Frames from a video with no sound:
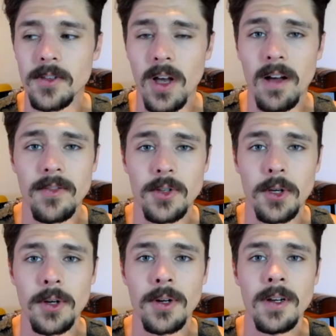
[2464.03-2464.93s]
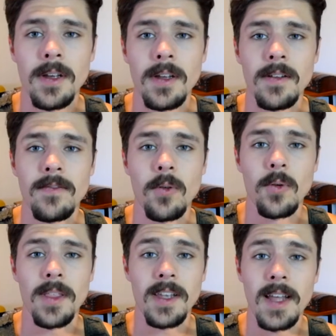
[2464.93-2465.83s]
officer
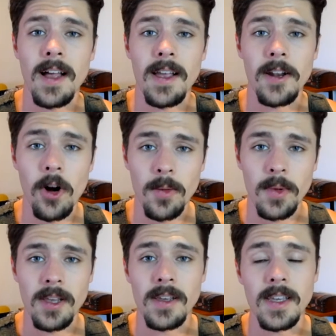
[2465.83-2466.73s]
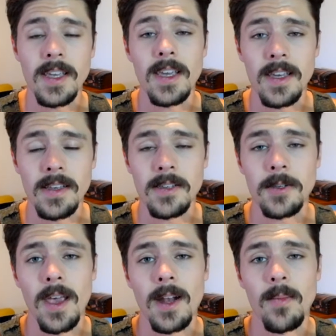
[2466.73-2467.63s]
for the Italian army, he
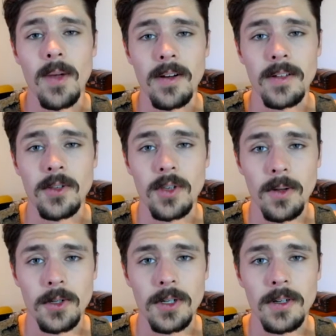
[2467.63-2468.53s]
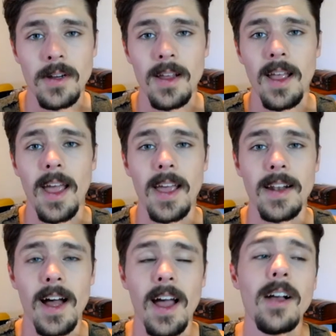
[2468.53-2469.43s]
is an American soldier.
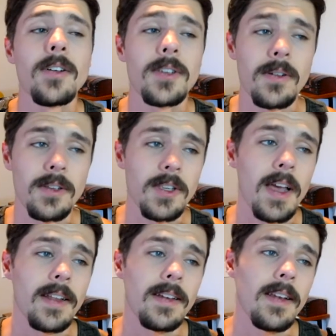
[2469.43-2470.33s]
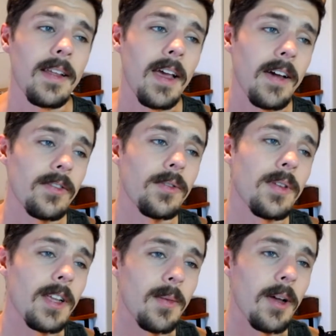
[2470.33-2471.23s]
And I also decided, after
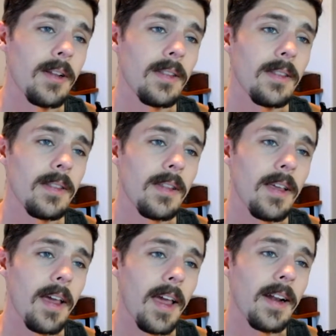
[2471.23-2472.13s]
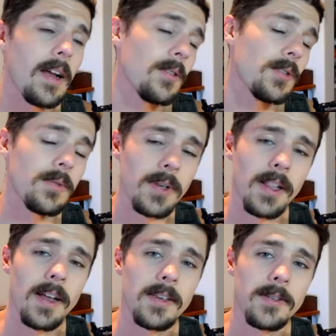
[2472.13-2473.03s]
thinking about it, and I also
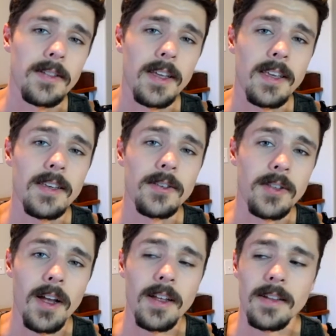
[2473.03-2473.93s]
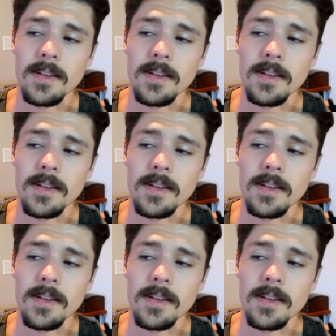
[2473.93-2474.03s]
realized that he is not